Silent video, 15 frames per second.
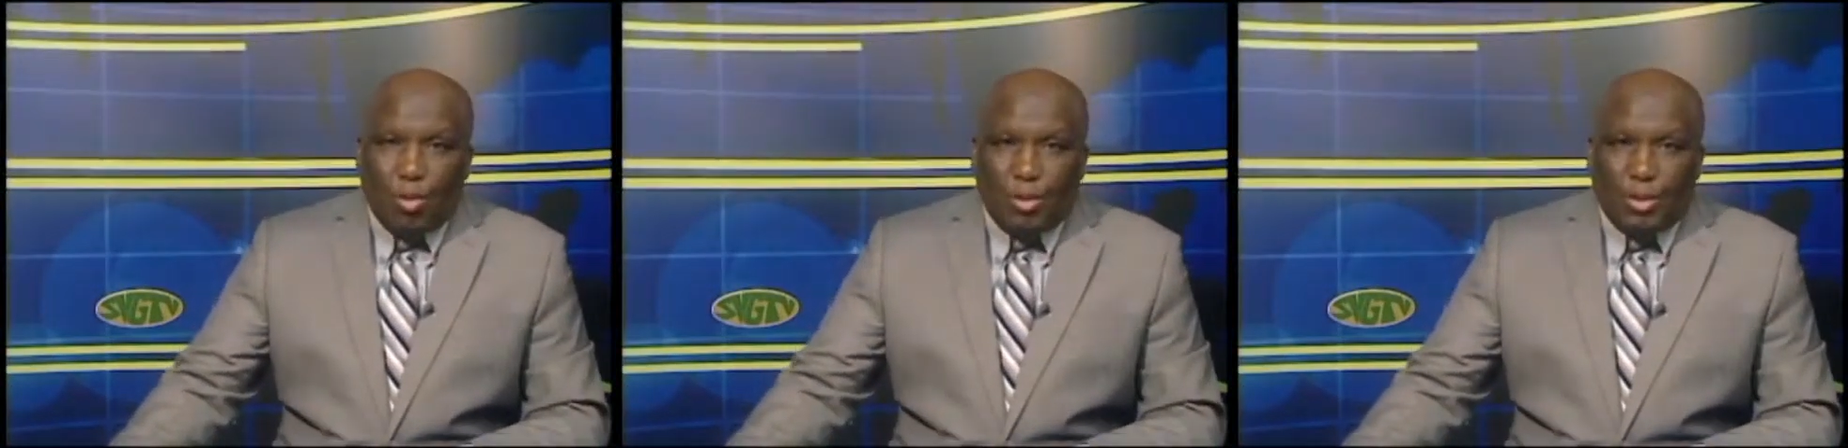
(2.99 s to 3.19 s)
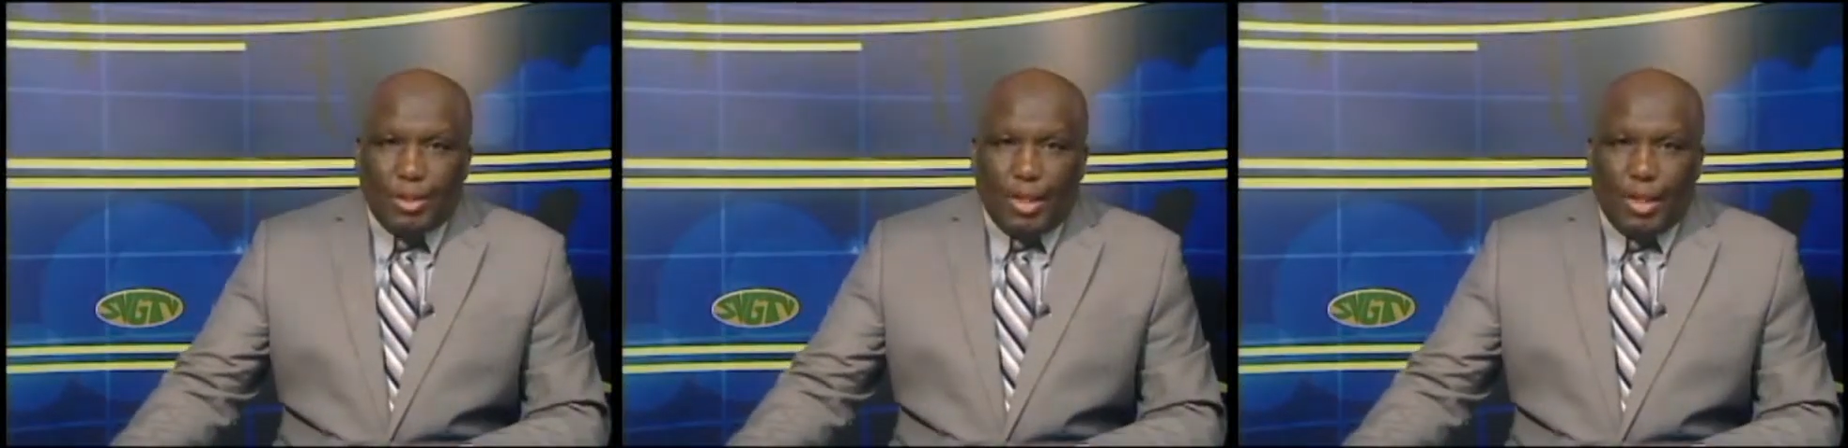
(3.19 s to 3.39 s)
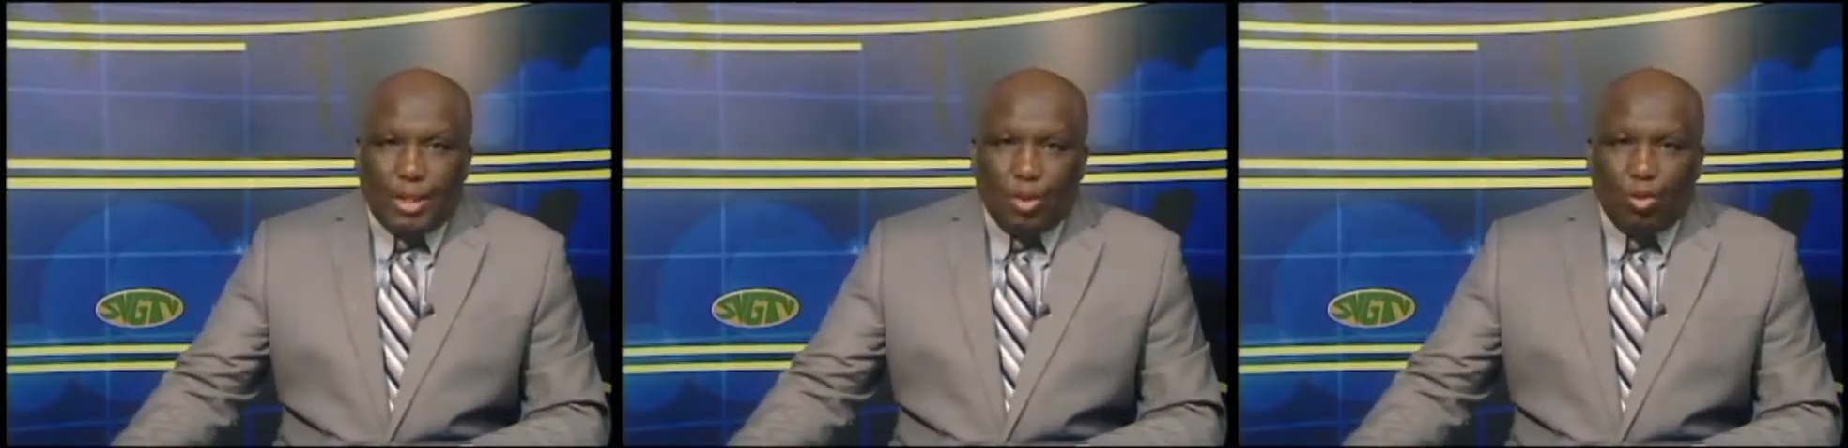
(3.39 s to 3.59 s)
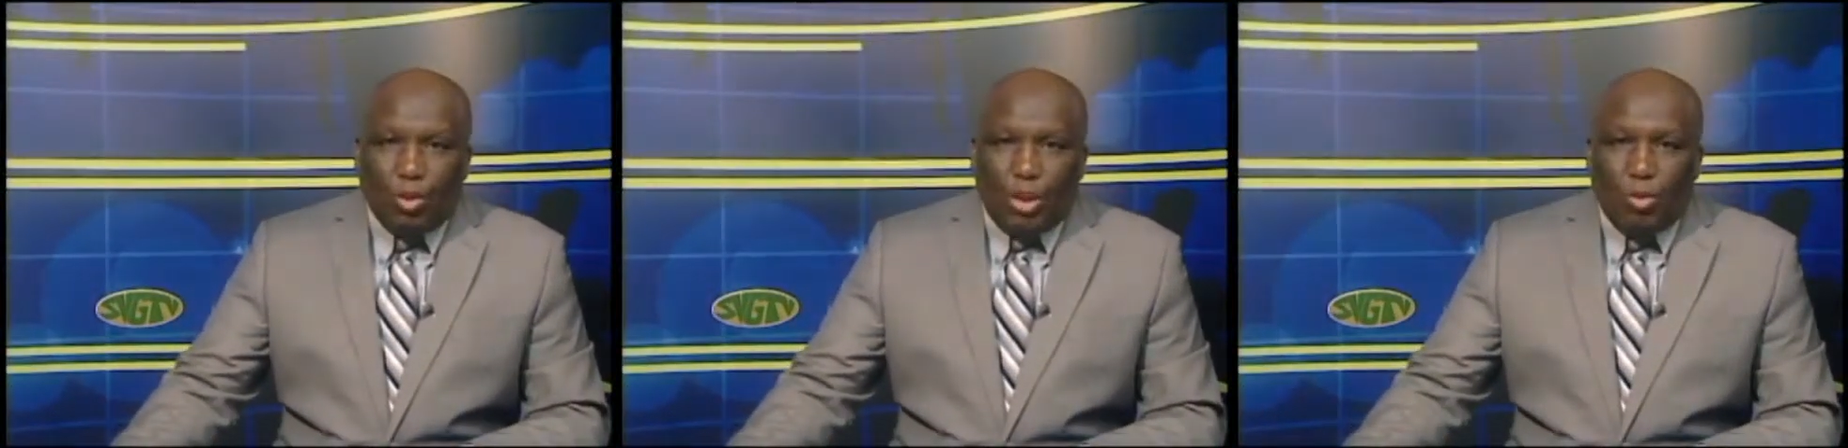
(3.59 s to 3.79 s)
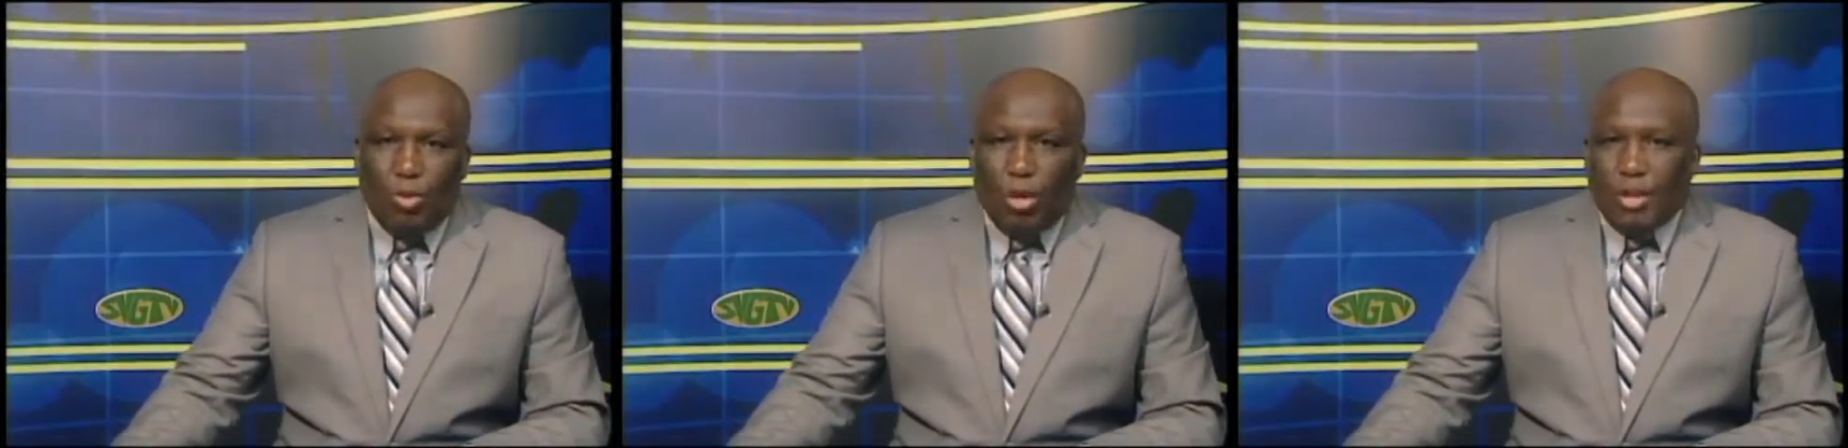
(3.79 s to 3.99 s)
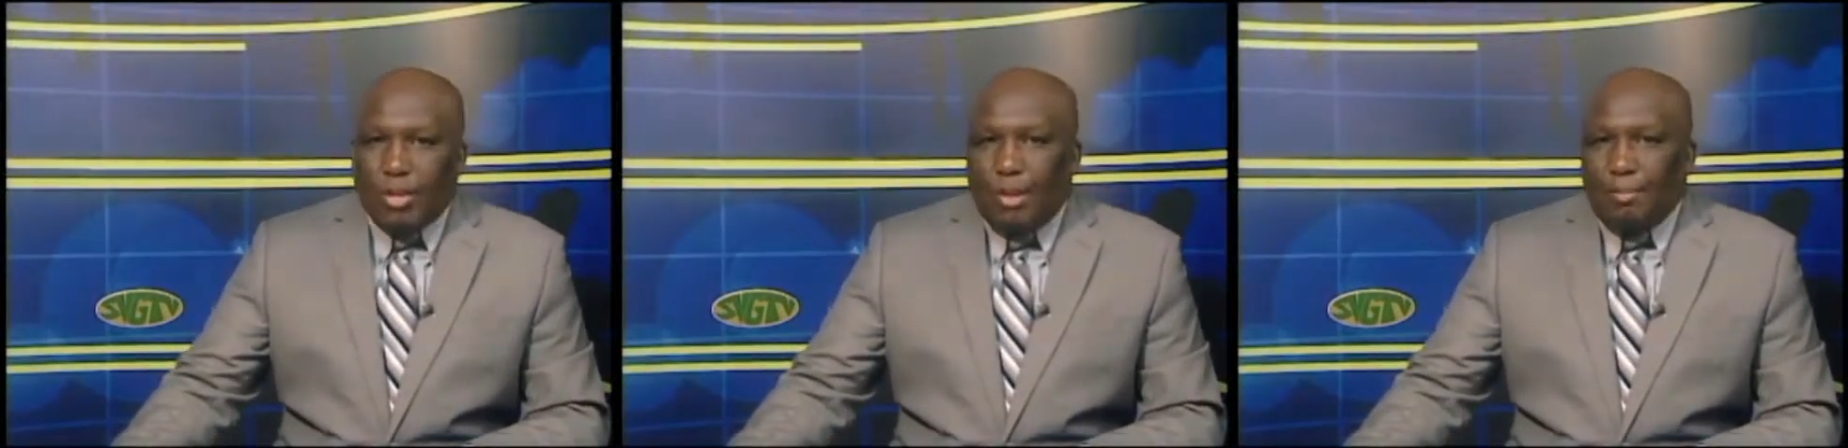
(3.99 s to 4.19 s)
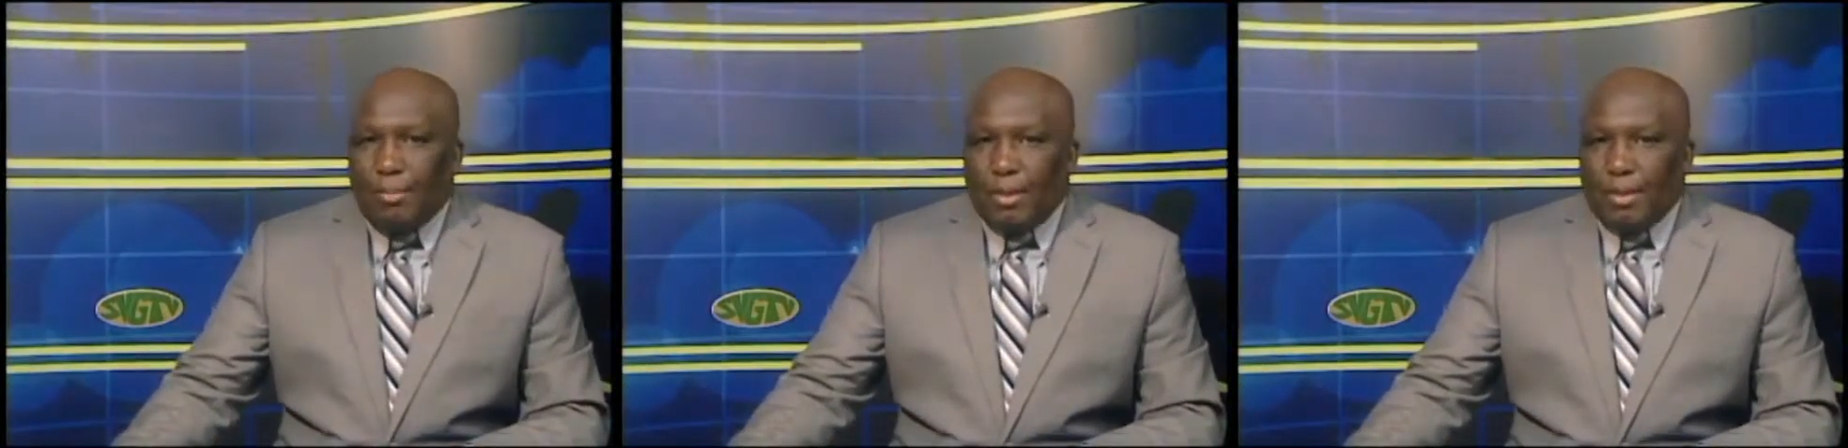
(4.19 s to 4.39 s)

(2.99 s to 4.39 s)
hosting a two-day workshop